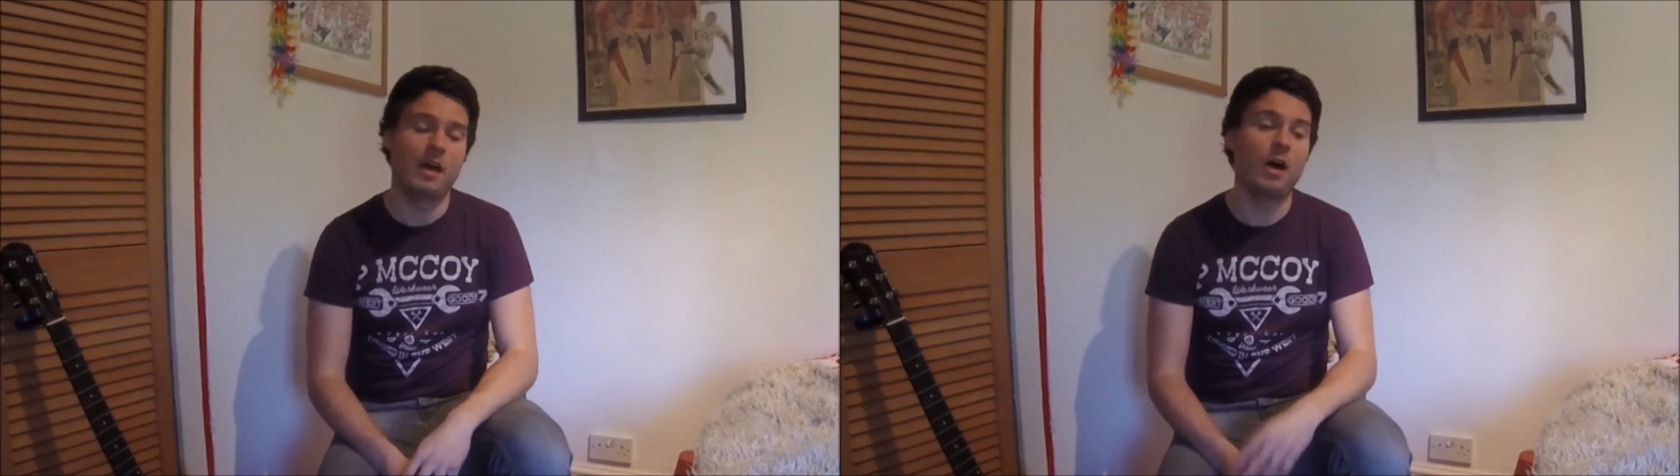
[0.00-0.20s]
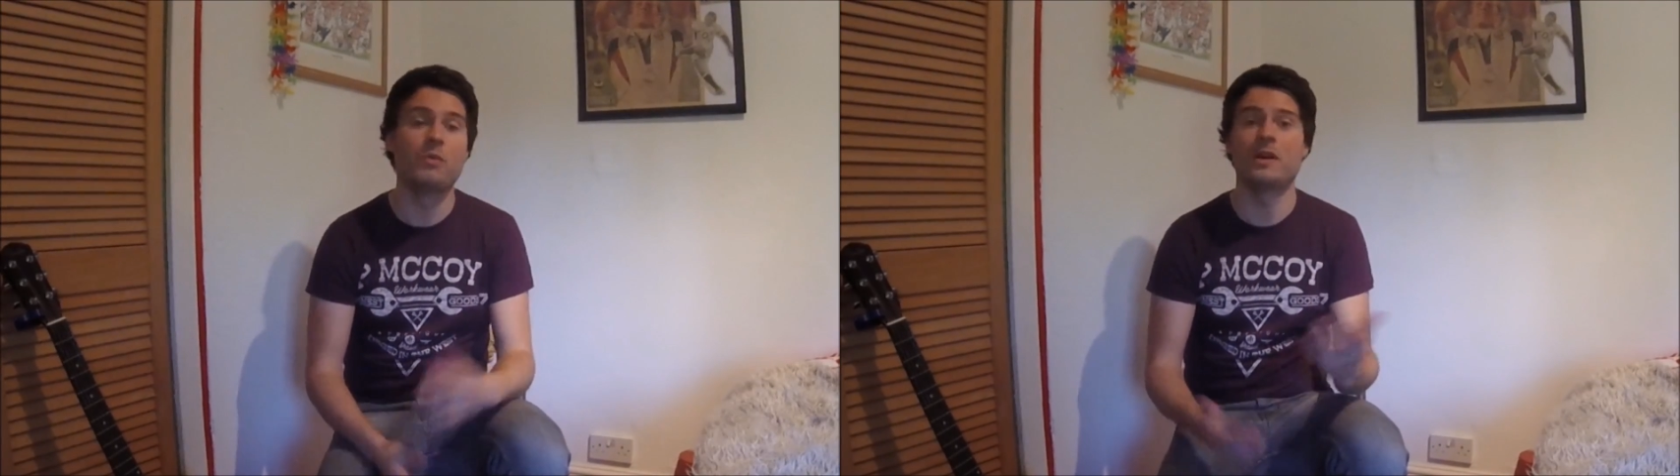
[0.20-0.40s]

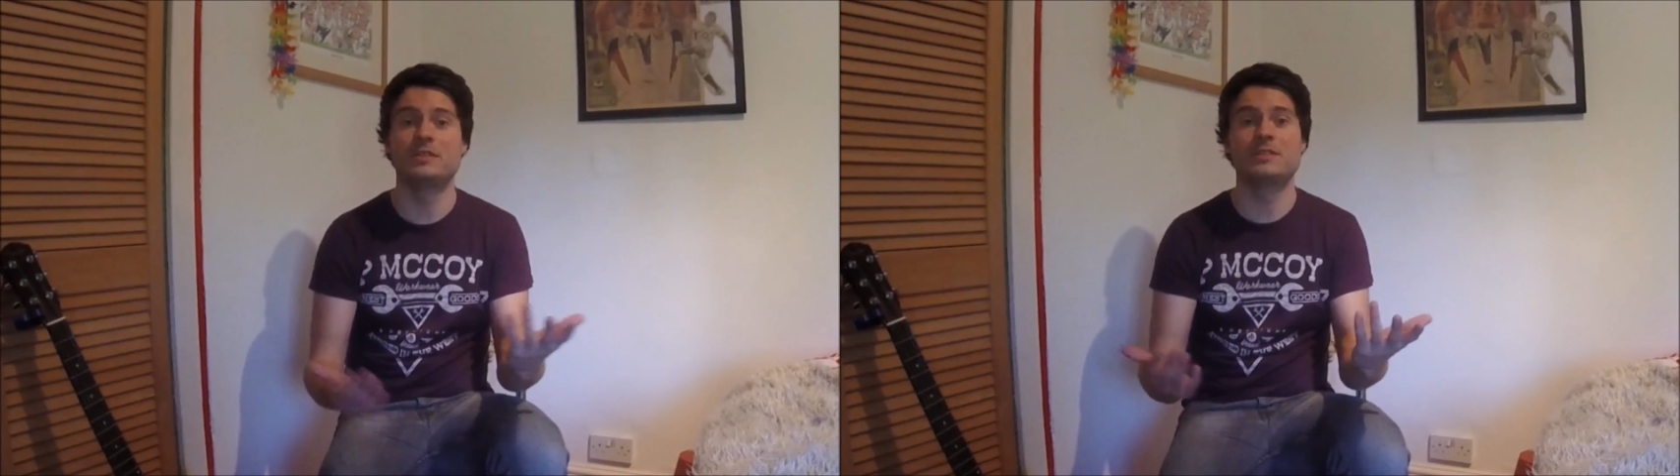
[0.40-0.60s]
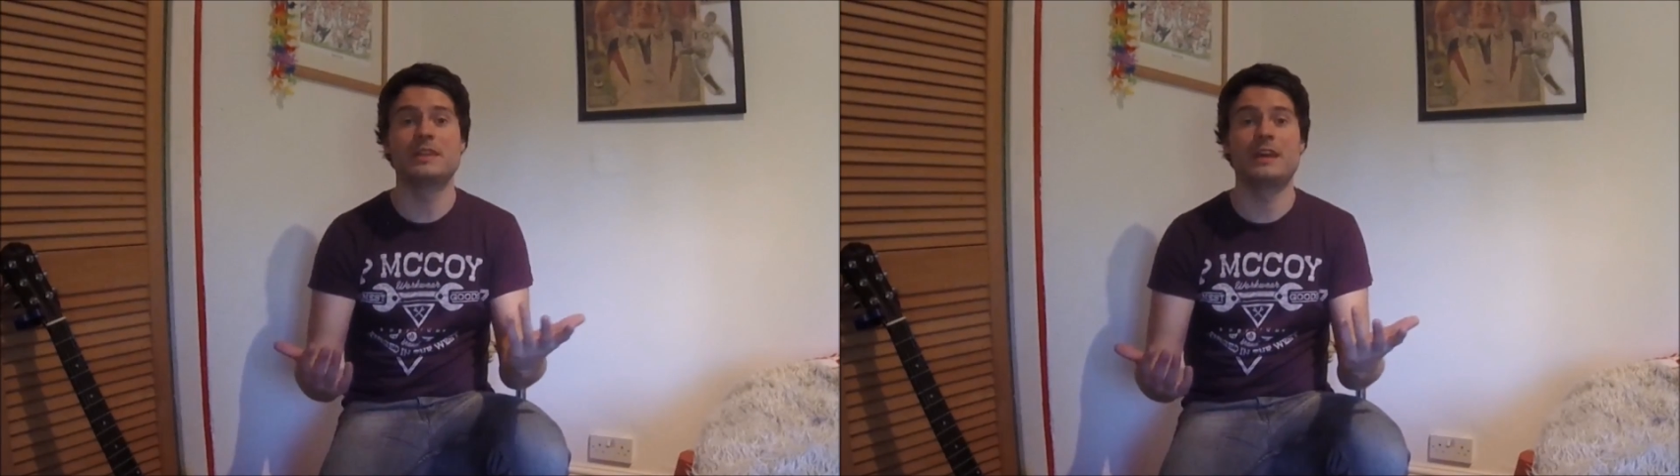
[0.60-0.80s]
Oh,
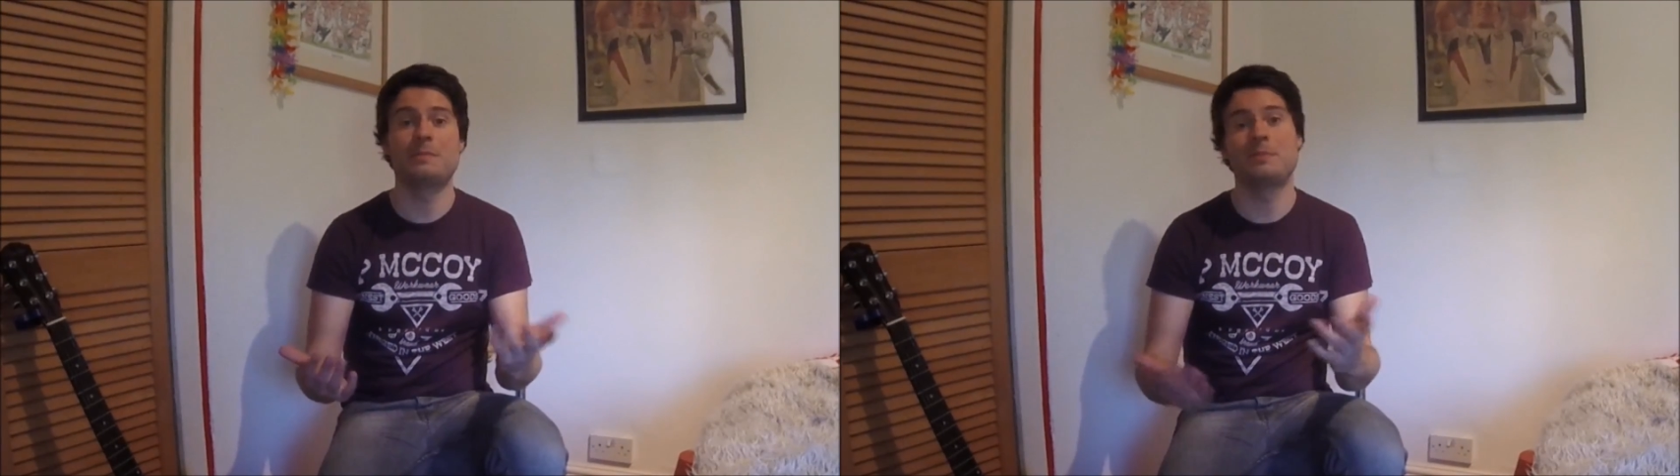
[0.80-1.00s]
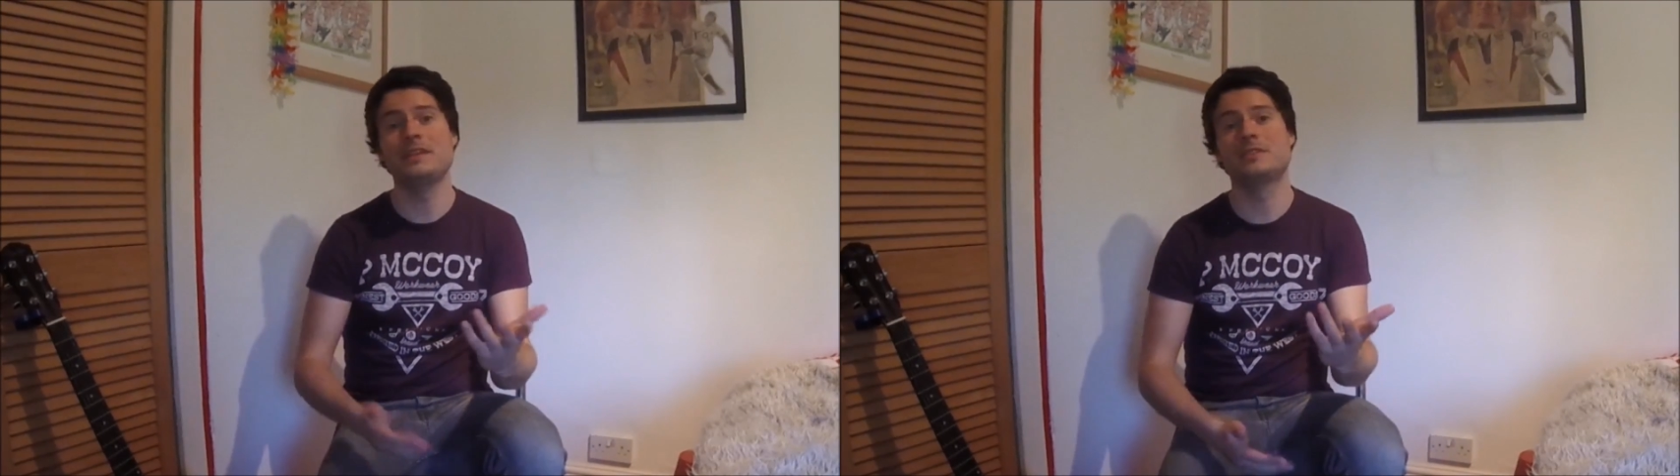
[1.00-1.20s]
and
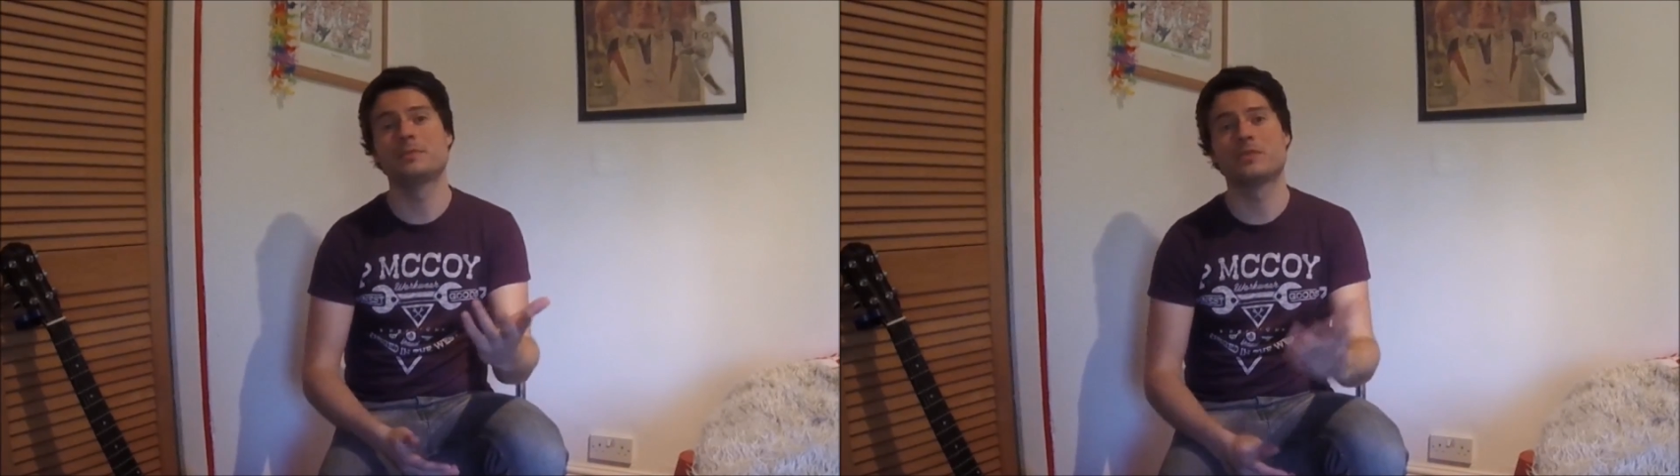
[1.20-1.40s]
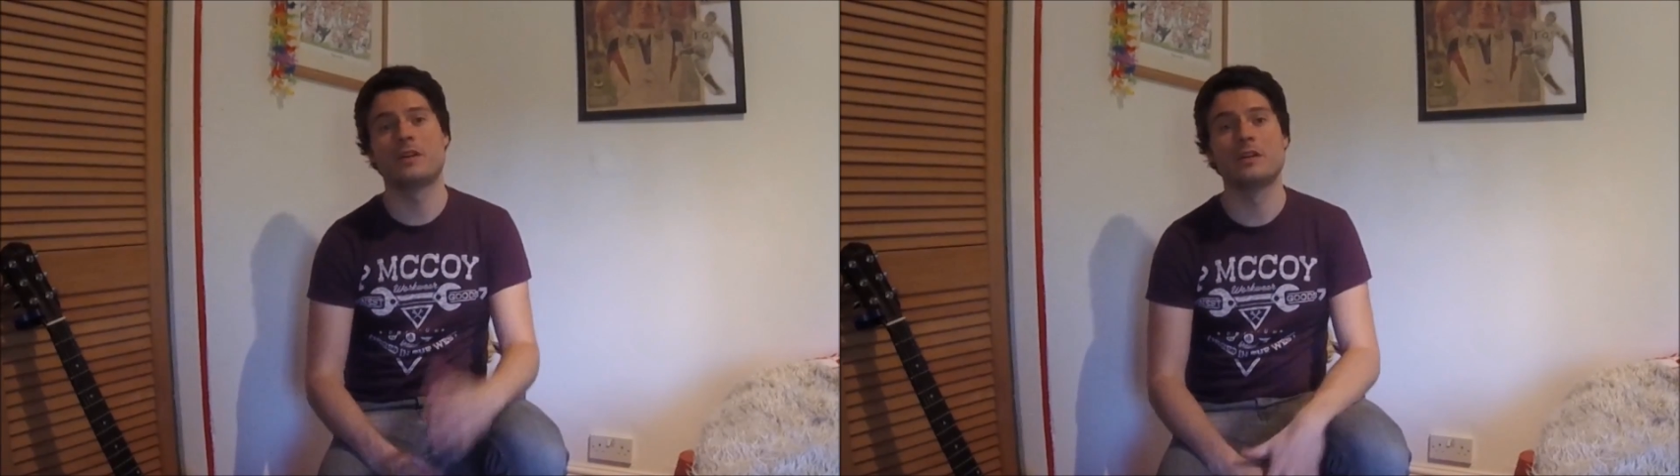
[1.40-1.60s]
please
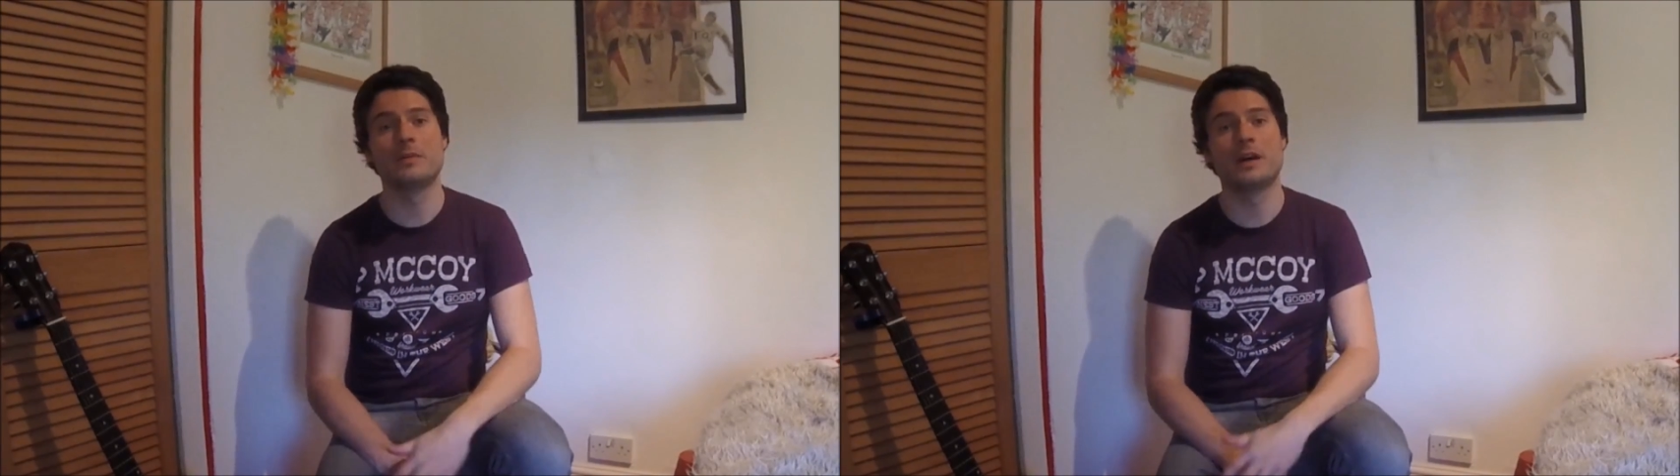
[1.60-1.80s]
subscribe.